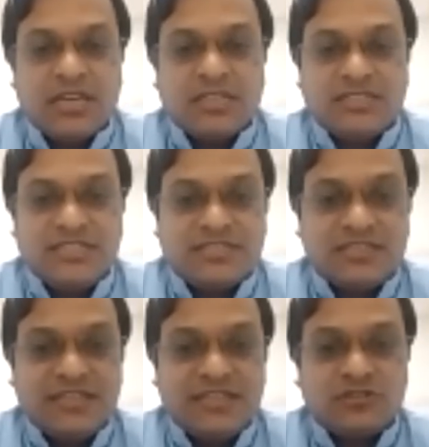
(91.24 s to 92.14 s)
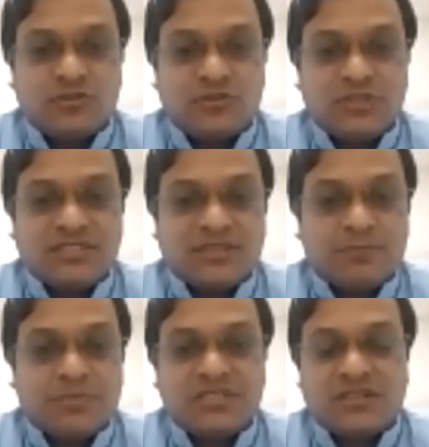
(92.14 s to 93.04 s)
This leads to the
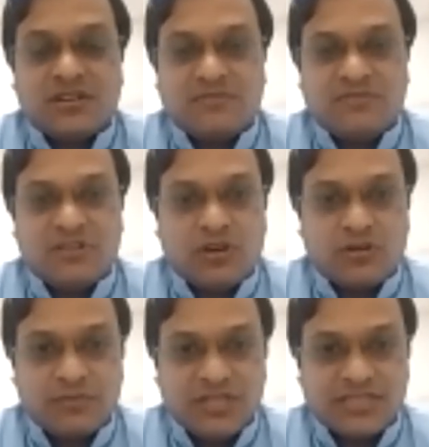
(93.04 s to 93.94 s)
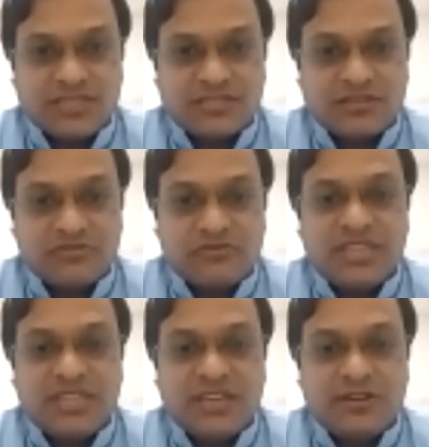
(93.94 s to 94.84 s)
suppression of the normal cells.
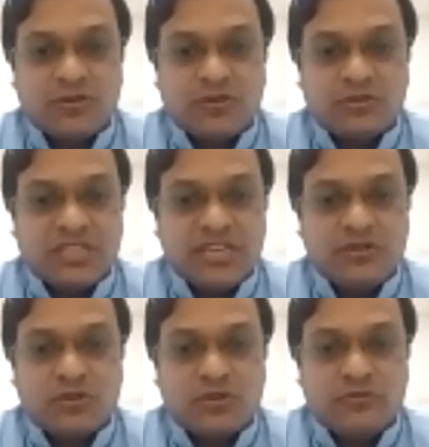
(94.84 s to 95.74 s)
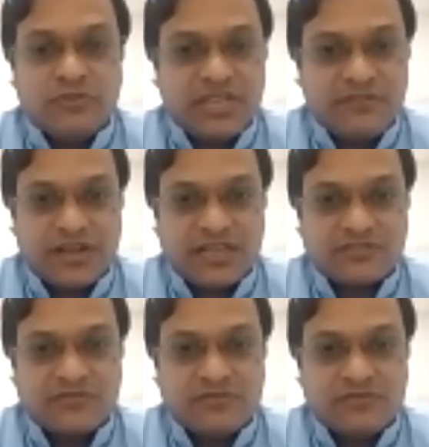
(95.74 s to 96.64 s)
When they grow very
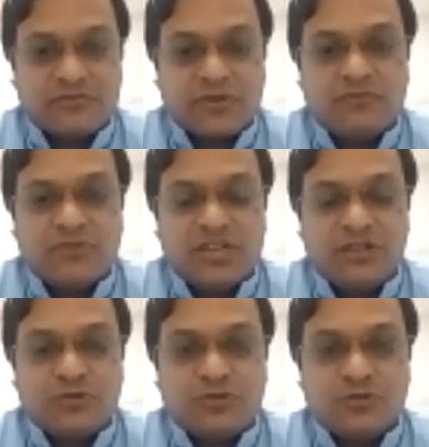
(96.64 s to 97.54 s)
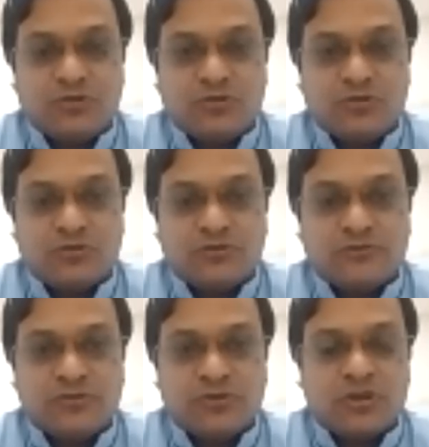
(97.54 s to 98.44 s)
fast, from 1 to 2, 2
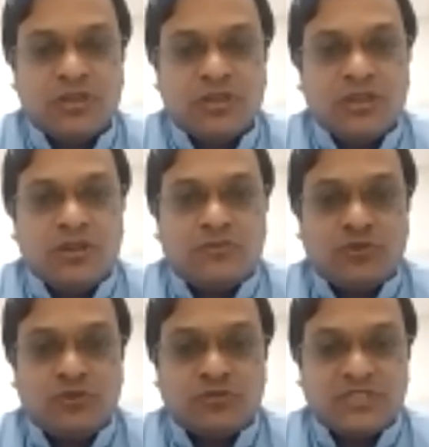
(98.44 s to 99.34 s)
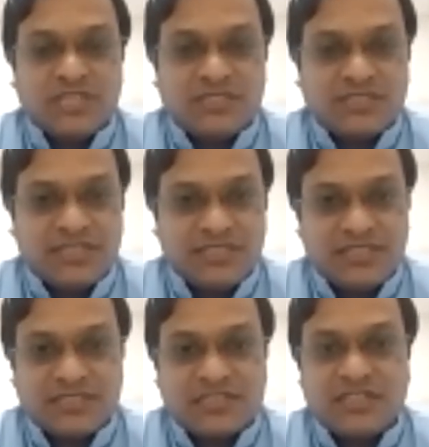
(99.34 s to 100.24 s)
to 4, 4 to 16,
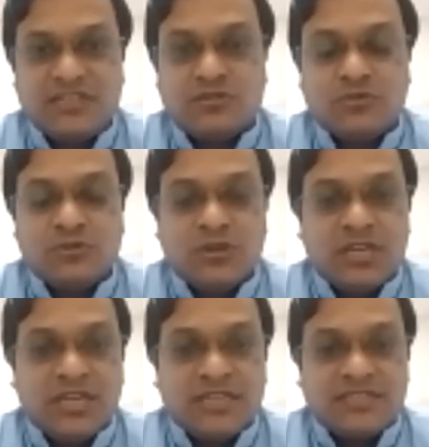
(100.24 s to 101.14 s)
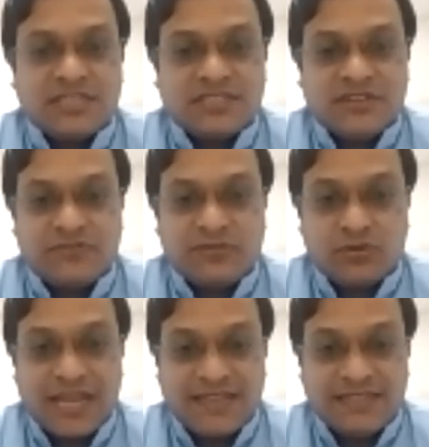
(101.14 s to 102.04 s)
16 to
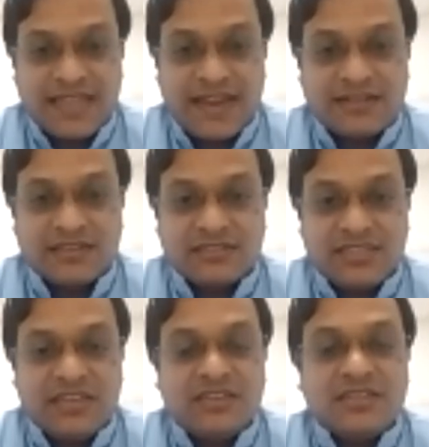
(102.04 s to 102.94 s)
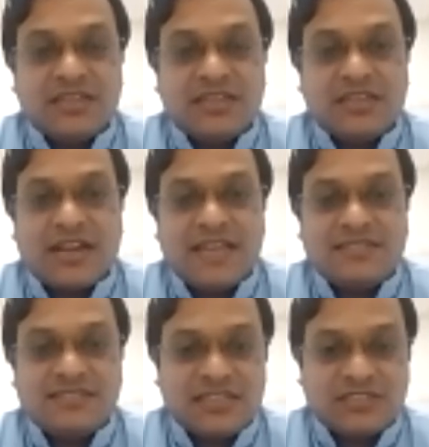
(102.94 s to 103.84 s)
64, like that. They
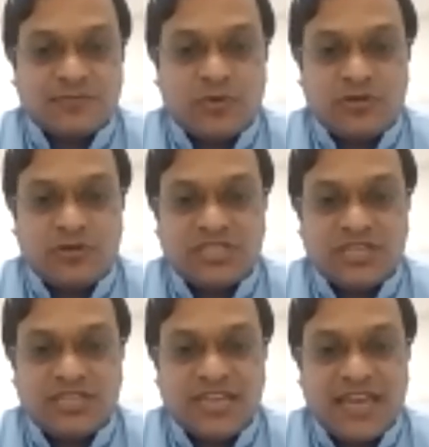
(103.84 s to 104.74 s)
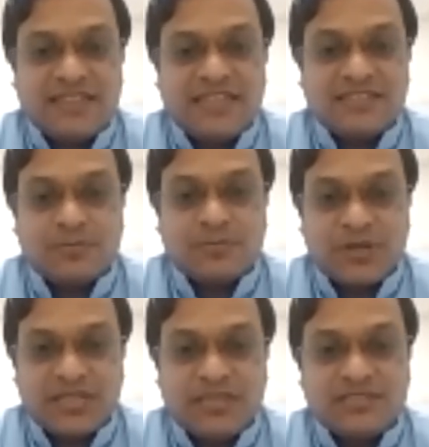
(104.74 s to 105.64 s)
rises exponentially and they
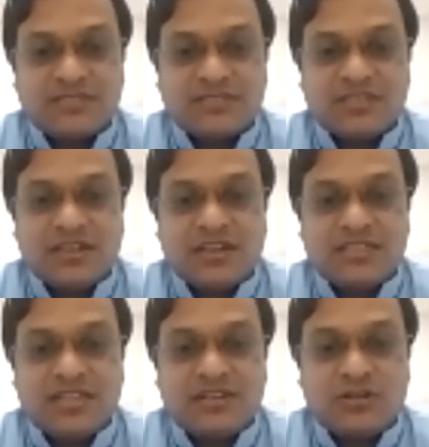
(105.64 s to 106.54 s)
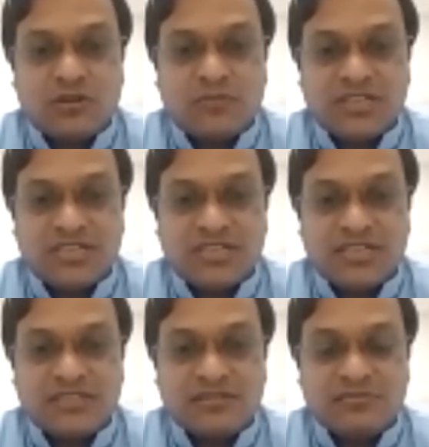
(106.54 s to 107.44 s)
suppress the other normal
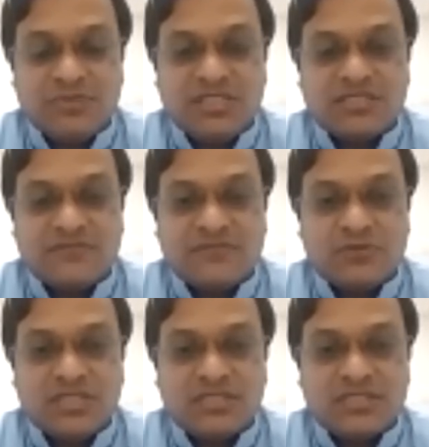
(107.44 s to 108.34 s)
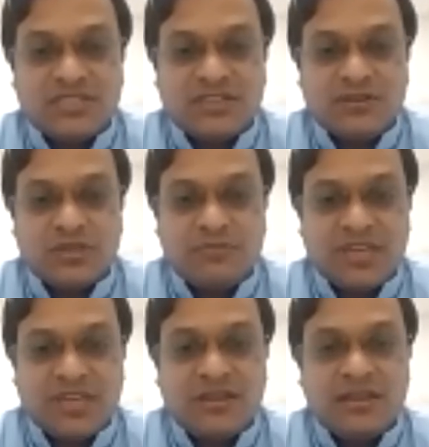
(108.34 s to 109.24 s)
lineage. Means if you consider
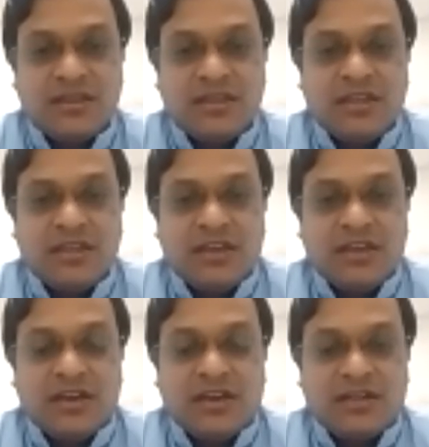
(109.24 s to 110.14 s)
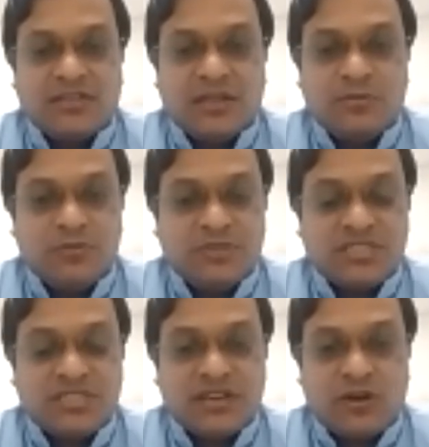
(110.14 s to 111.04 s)
leukemia,
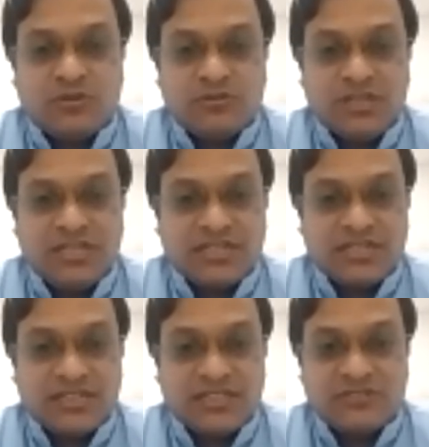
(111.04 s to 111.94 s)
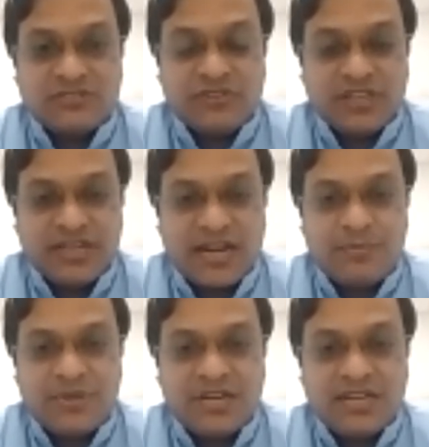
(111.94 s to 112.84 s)
WBC count will increase very
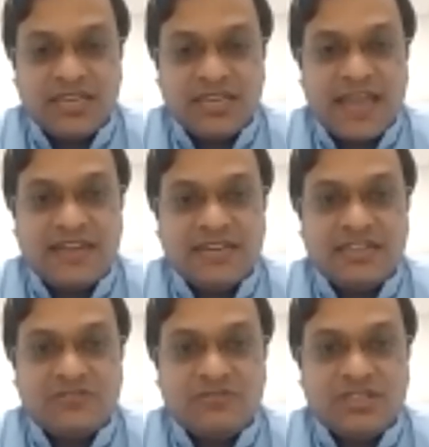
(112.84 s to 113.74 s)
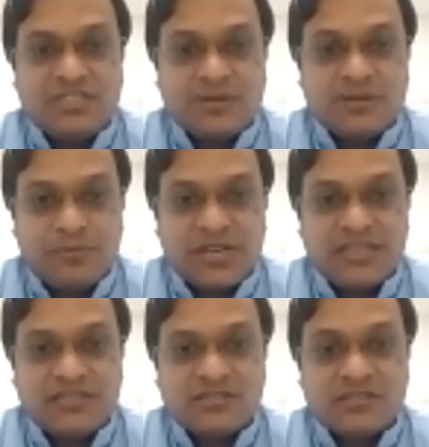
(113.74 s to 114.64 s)
rapidly and it will
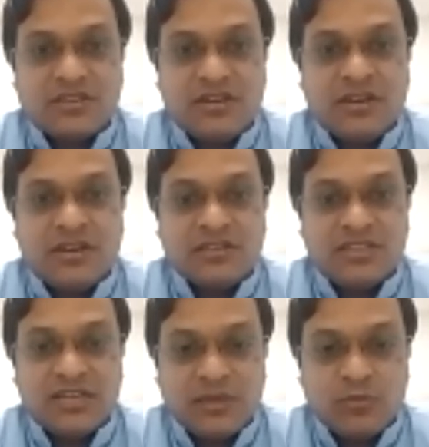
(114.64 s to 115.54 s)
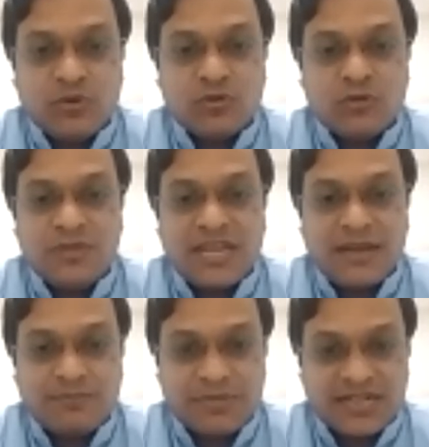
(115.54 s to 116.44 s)
suppress the hemoglobin
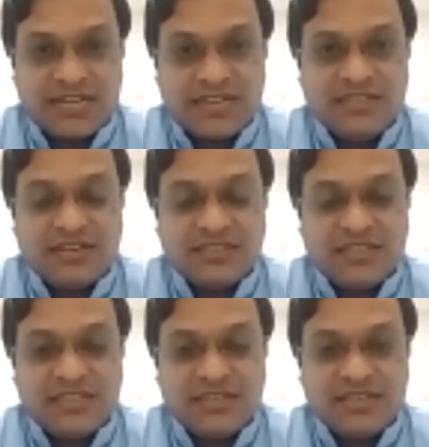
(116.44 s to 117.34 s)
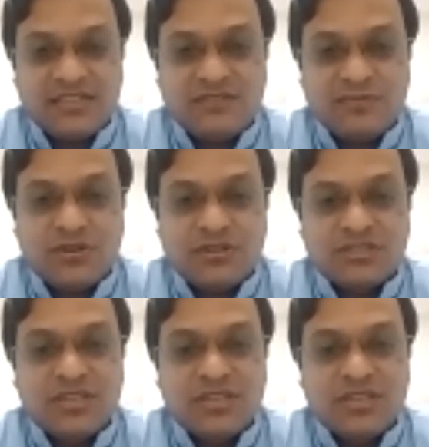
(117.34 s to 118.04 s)
and platelet, the other lineage, because